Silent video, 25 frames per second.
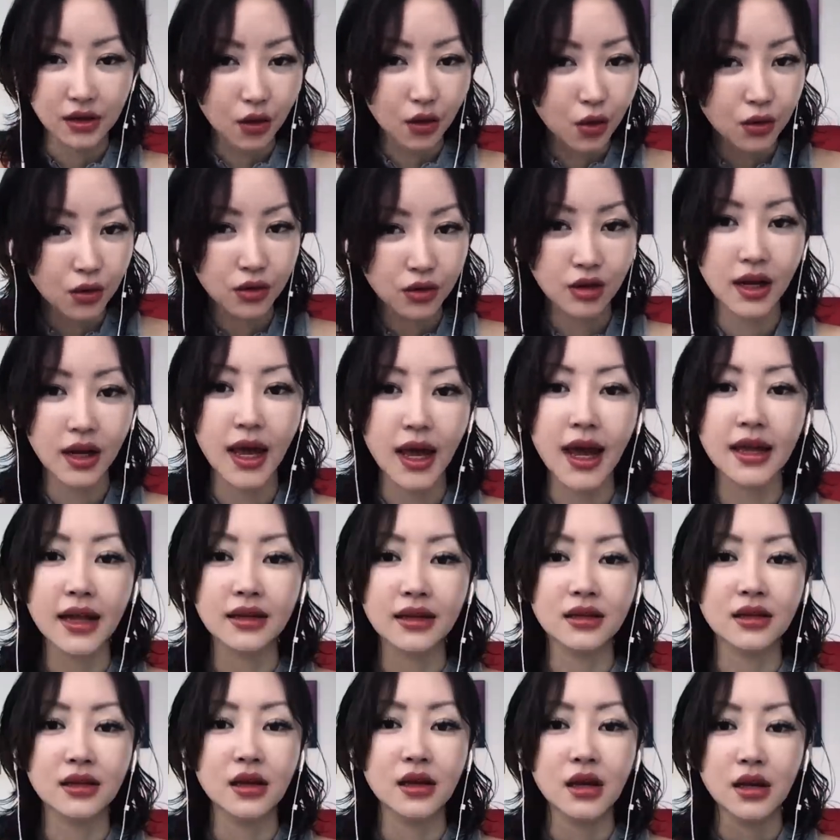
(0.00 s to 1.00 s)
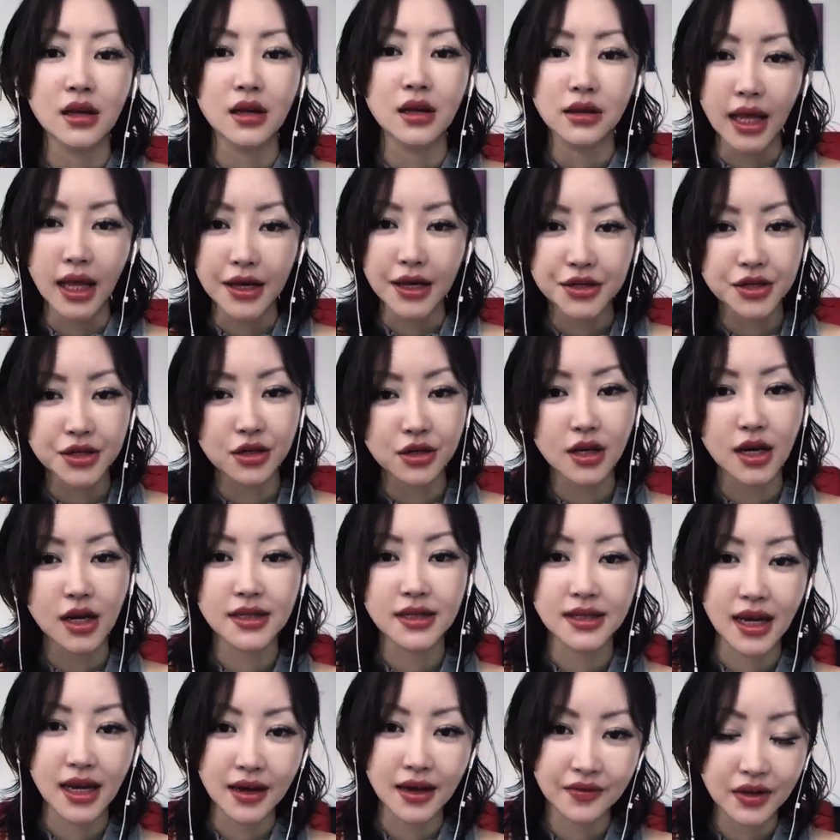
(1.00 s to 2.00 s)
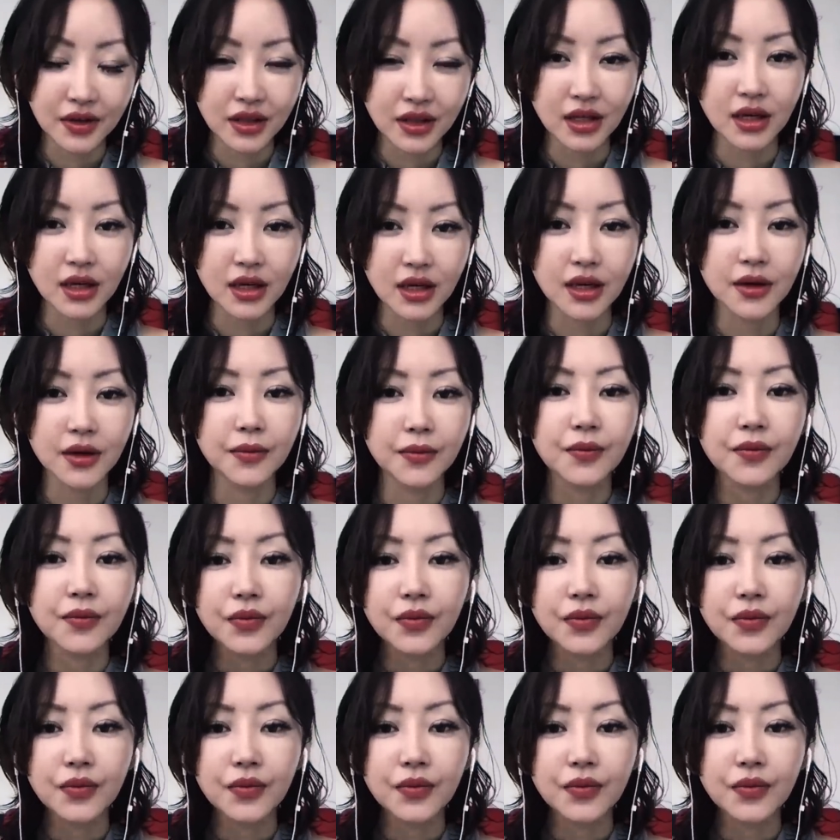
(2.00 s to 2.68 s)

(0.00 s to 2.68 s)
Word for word: all the land, nationalize everything,